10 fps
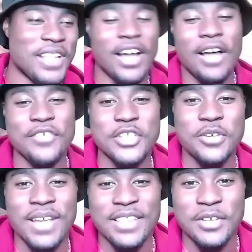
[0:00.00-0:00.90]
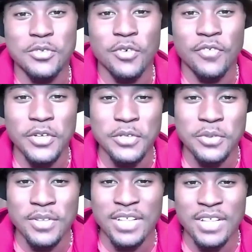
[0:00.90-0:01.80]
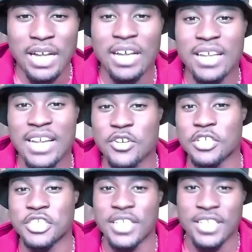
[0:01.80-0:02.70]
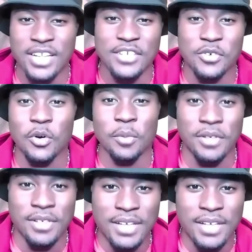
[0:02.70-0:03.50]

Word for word: Like obviously you get those reviews where they're like, "Ah, oh, you guys are all shit. You guys are horrible,"